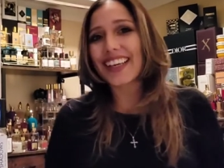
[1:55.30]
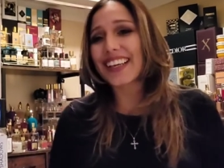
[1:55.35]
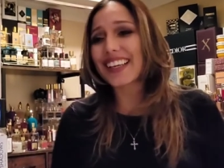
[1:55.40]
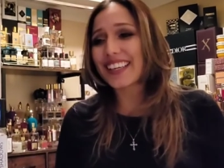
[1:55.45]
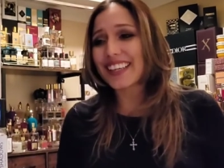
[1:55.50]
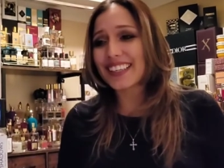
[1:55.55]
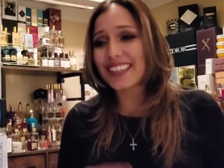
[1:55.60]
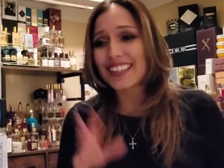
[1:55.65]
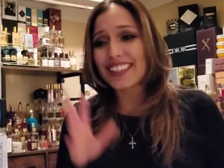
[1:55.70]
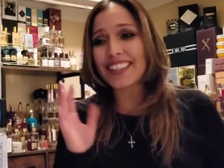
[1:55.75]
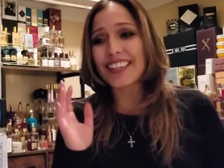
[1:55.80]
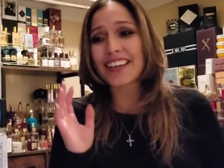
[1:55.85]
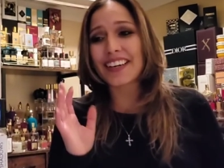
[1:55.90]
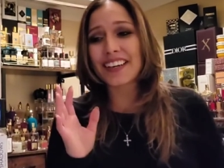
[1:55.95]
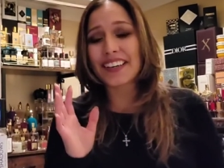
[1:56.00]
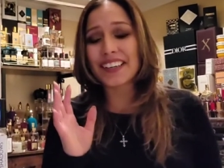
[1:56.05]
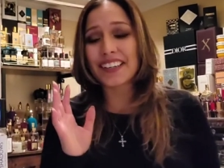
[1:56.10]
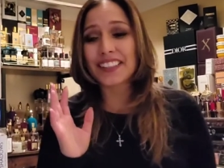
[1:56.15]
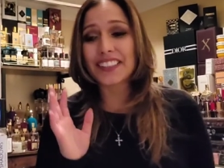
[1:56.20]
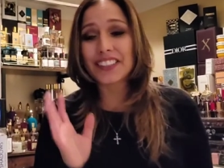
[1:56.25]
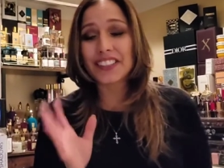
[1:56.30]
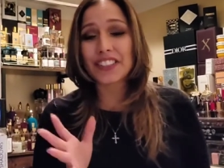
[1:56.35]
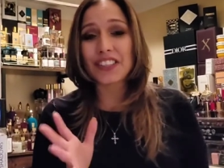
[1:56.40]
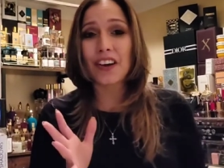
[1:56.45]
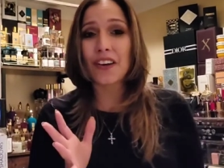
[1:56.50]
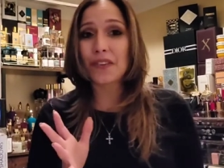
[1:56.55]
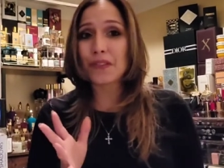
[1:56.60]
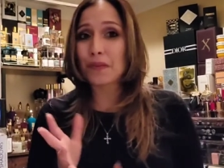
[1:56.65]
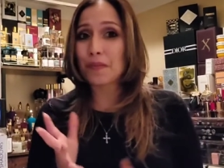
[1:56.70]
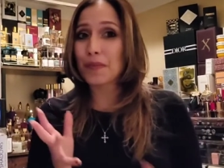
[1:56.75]
in uh,
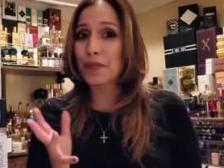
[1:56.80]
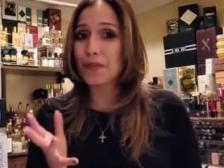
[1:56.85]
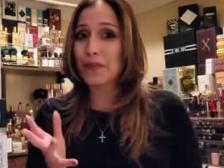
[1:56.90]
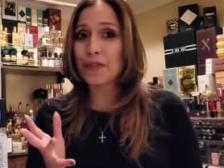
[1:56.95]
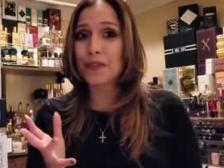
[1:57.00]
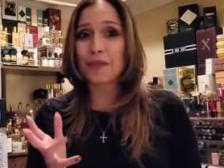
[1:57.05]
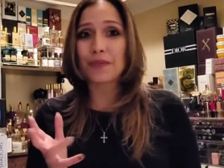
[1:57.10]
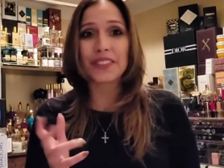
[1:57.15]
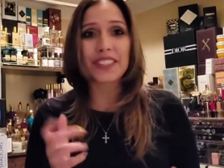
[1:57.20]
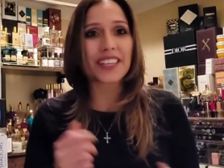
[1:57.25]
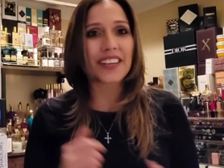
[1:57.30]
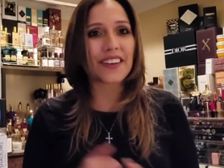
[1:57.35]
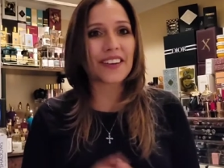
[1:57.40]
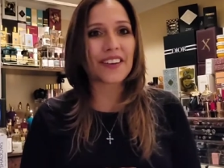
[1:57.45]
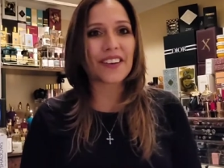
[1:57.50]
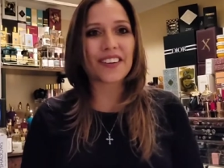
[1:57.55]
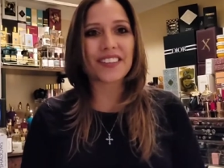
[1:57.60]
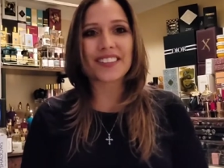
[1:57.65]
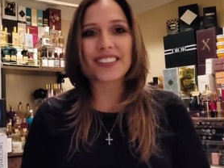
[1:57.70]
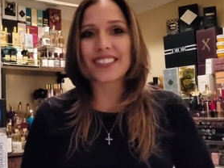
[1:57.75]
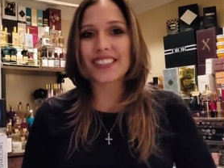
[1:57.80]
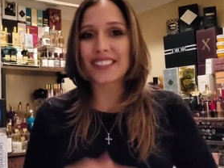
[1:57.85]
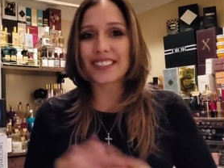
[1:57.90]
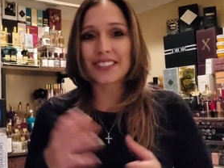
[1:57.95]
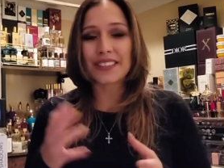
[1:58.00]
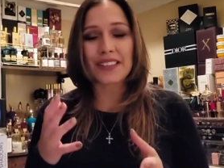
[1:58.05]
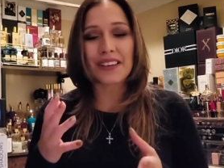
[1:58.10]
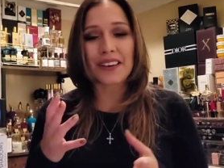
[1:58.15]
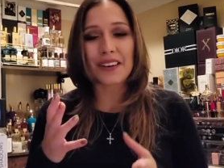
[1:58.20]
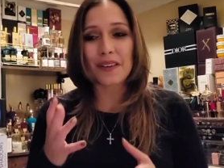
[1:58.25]
genre perfumes here's
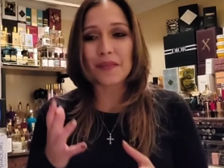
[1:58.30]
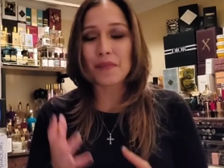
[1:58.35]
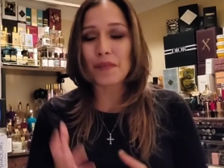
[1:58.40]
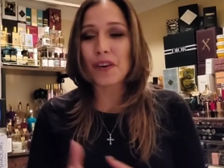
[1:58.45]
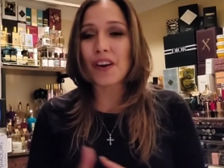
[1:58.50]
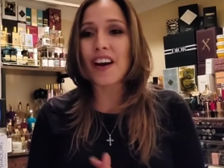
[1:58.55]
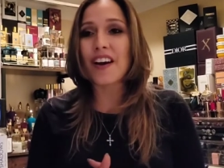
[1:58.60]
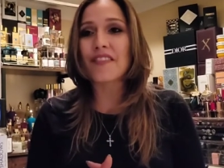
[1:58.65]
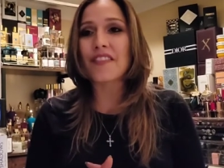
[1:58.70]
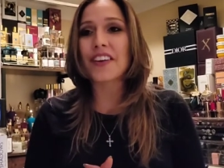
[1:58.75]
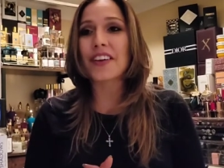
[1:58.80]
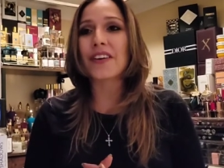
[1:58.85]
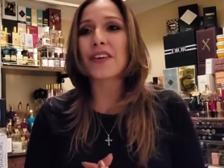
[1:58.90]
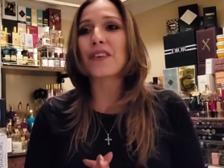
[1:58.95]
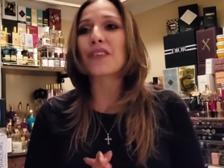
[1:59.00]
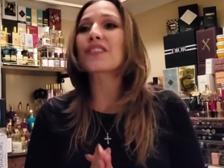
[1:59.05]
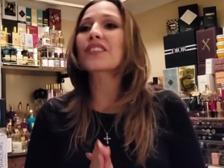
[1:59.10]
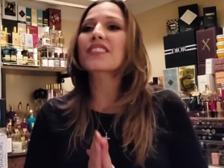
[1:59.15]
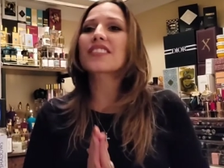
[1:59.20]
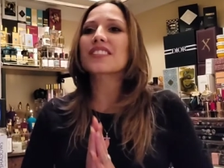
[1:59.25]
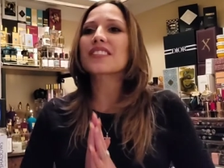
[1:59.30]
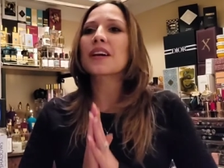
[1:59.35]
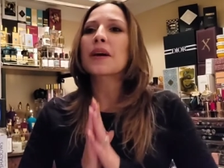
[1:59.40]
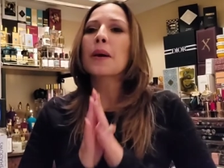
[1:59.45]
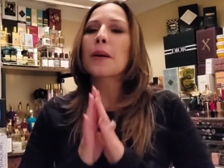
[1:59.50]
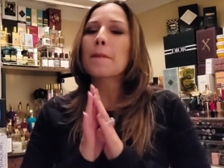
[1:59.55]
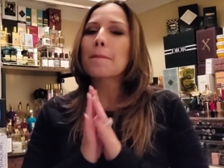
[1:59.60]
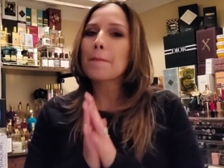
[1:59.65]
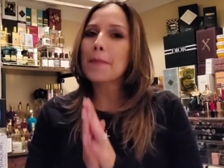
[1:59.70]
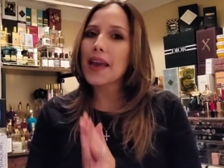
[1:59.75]
this uh, Mojave Ghost
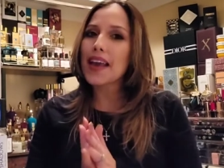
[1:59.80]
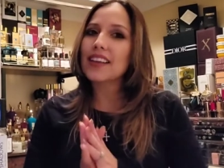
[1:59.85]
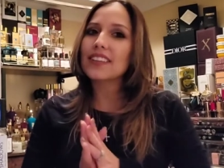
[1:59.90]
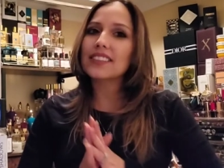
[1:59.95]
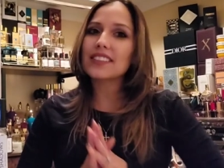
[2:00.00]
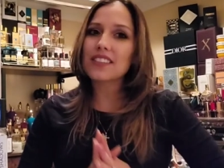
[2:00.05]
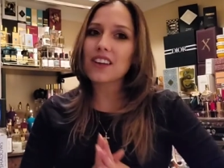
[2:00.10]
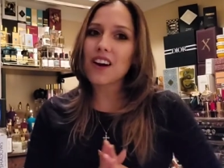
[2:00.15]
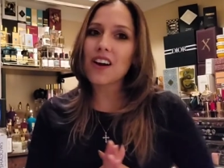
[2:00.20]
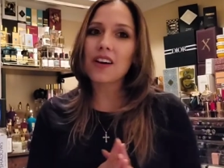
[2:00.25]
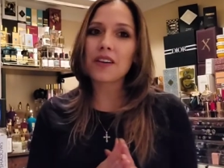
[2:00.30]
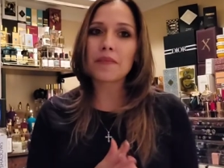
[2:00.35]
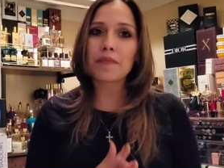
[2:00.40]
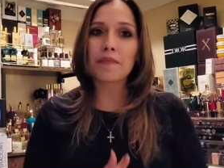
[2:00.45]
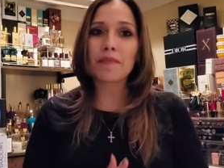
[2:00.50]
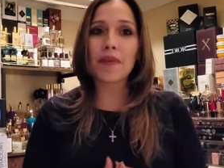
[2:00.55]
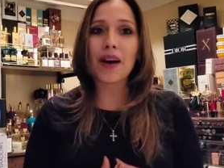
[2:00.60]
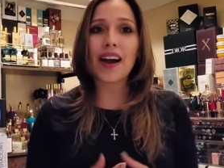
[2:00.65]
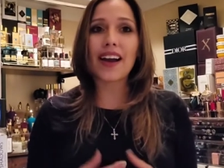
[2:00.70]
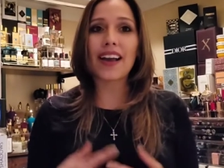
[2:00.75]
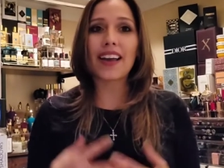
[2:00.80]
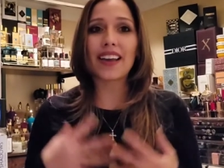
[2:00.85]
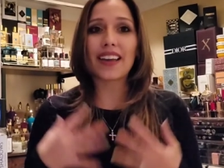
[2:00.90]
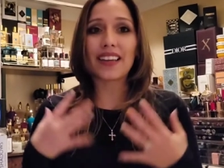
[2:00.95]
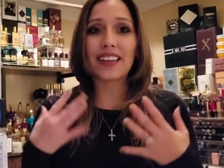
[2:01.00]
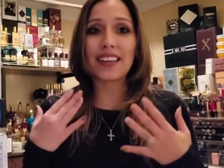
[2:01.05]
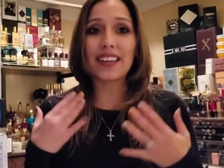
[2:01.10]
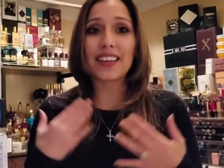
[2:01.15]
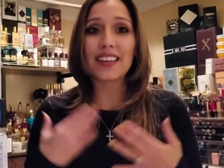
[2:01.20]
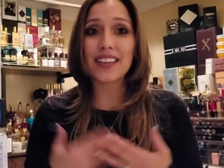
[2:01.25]
based on my
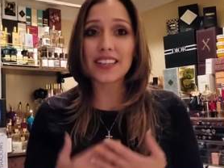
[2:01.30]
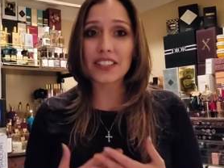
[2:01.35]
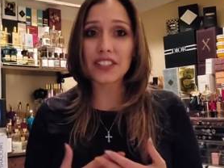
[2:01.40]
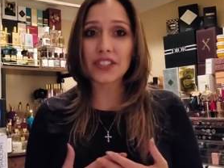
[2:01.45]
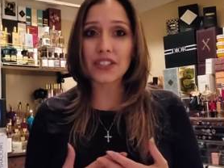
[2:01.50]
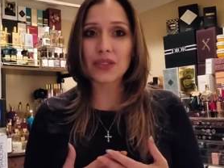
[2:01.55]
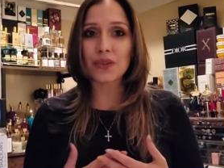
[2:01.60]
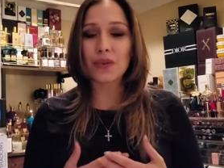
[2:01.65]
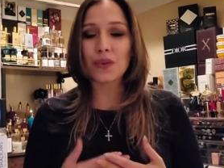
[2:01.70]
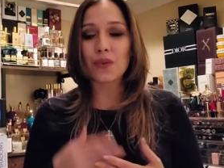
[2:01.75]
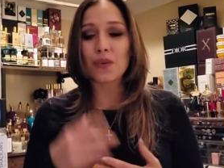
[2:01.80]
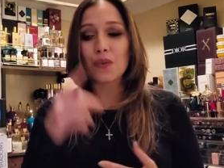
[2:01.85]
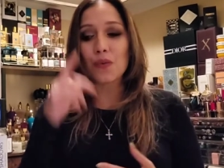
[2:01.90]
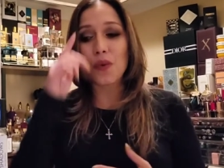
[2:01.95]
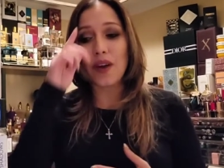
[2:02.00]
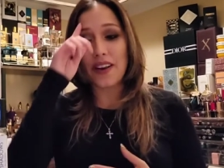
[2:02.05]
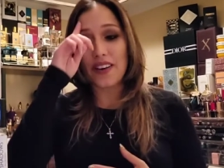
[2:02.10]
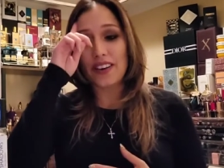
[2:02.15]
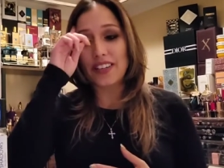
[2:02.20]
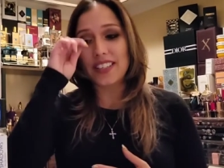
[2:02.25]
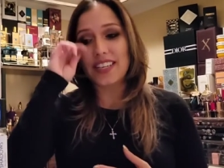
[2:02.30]
initial wear